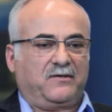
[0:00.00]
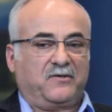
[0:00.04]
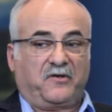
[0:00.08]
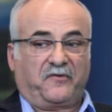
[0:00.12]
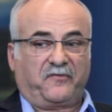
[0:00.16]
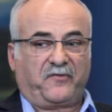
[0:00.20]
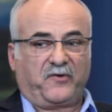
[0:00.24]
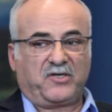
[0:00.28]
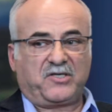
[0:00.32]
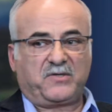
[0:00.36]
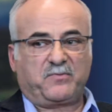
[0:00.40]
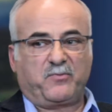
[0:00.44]
The
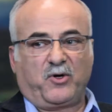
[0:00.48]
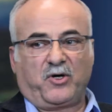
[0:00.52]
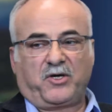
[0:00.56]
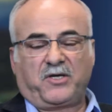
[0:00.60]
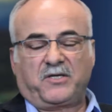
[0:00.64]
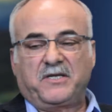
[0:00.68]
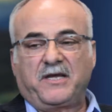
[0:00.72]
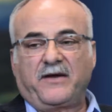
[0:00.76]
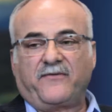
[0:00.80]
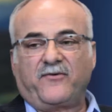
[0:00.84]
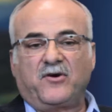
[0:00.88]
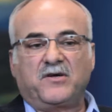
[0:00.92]
first
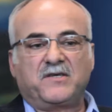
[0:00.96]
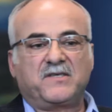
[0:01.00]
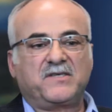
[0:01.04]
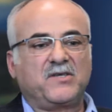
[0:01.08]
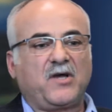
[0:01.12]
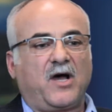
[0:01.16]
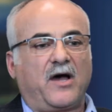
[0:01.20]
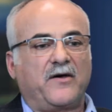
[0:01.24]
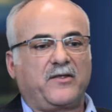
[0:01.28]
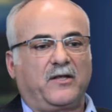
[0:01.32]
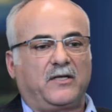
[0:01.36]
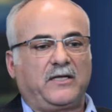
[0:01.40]
book never
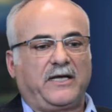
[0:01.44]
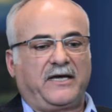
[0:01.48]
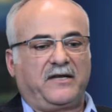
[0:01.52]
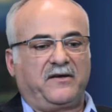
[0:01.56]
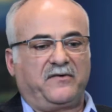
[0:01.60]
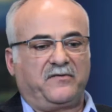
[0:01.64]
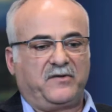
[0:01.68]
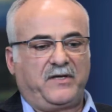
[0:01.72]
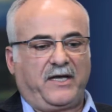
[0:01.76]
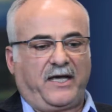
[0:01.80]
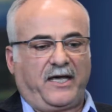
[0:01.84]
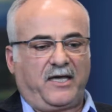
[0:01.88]
saw the light
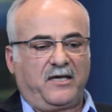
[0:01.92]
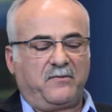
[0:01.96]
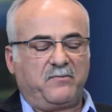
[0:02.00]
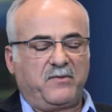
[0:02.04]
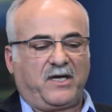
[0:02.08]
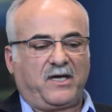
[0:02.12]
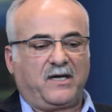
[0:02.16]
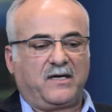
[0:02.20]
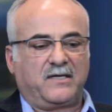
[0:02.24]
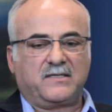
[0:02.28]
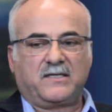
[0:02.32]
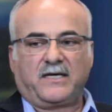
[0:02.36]
of day
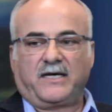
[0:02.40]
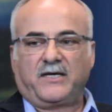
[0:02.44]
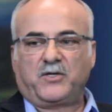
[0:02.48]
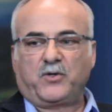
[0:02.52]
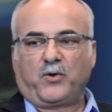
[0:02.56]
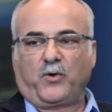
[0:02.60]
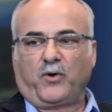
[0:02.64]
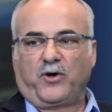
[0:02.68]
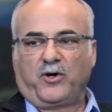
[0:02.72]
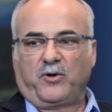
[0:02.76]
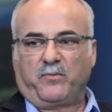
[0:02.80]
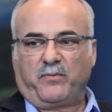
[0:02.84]
because I
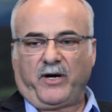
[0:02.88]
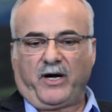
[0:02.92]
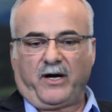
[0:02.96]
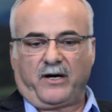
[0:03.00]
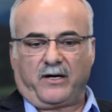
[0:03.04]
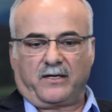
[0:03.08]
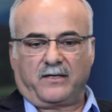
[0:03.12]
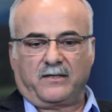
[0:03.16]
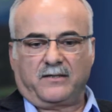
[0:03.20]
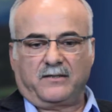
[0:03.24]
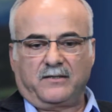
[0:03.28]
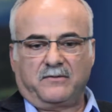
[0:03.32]
tore it
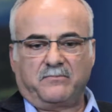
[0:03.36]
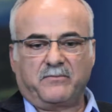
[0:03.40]
apart.